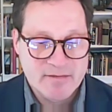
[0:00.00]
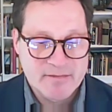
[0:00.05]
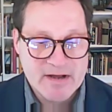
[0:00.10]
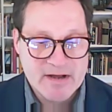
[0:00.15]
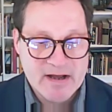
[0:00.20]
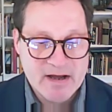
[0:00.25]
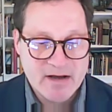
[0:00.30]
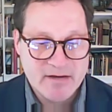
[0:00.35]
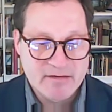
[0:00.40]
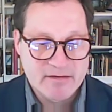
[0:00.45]

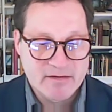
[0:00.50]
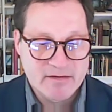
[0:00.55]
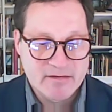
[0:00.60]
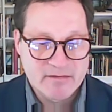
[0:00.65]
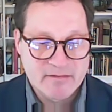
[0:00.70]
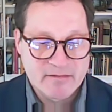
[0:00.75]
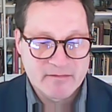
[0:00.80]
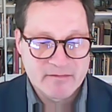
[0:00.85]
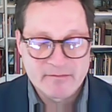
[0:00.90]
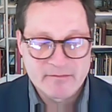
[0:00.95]
about
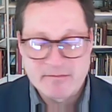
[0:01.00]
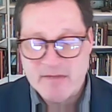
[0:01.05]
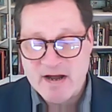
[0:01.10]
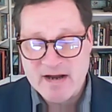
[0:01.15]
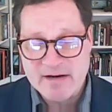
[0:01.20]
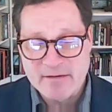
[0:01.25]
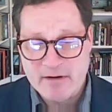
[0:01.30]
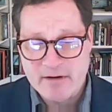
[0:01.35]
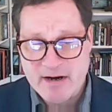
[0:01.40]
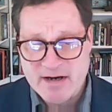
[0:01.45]

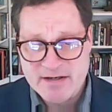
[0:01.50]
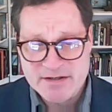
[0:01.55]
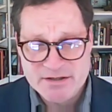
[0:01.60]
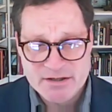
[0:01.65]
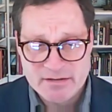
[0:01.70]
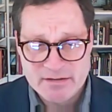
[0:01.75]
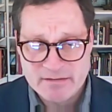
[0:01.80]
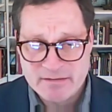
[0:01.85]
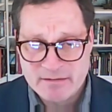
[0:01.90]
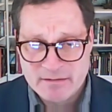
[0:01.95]

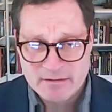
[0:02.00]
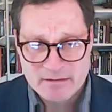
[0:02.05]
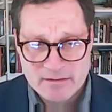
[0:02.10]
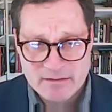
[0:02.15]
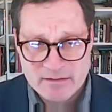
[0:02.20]
migration